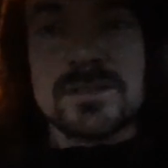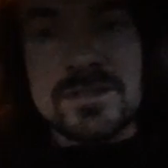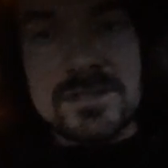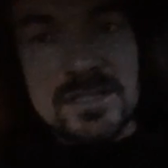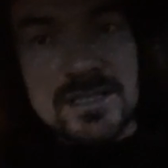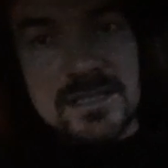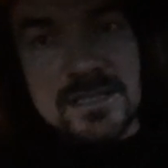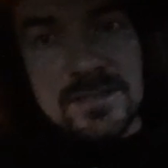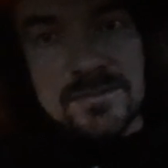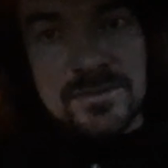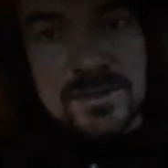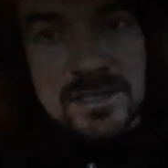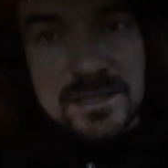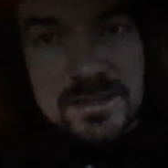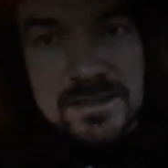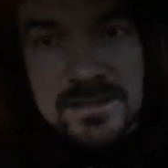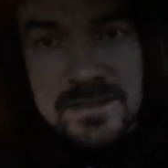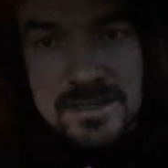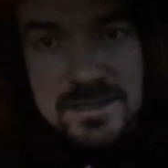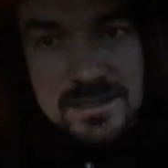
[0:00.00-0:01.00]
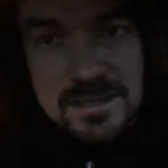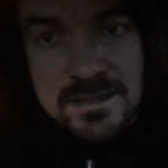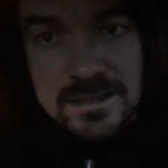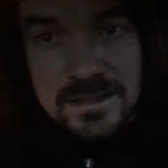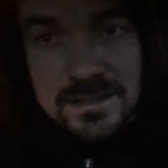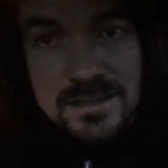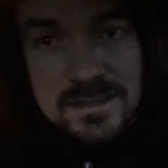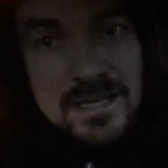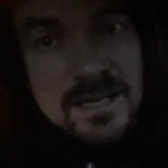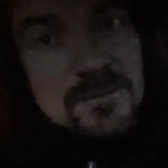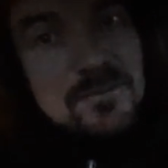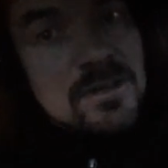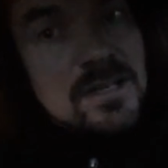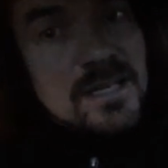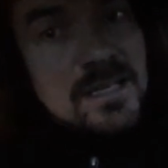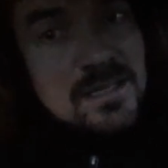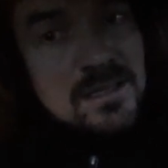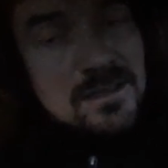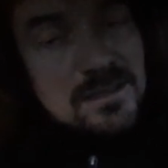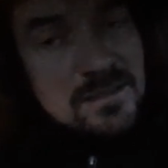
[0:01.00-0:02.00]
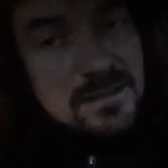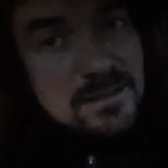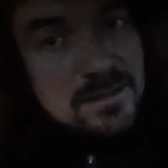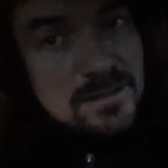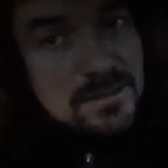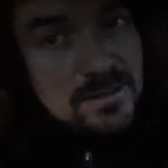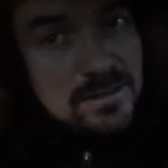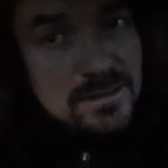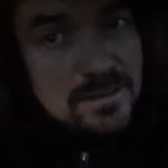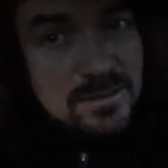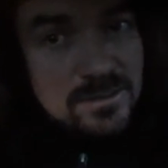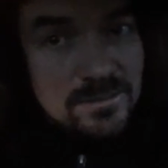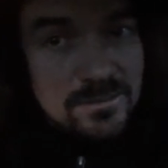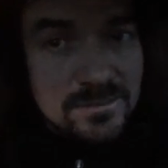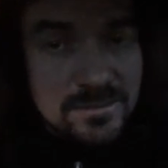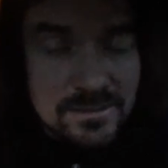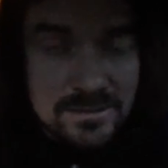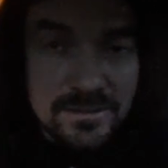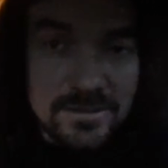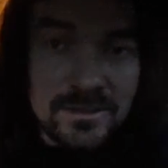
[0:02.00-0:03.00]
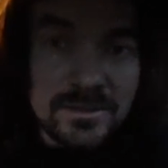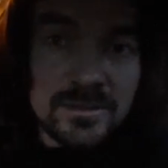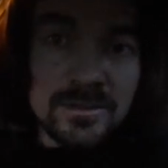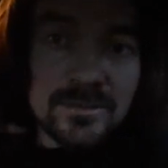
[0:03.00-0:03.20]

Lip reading: significance that way. You know, you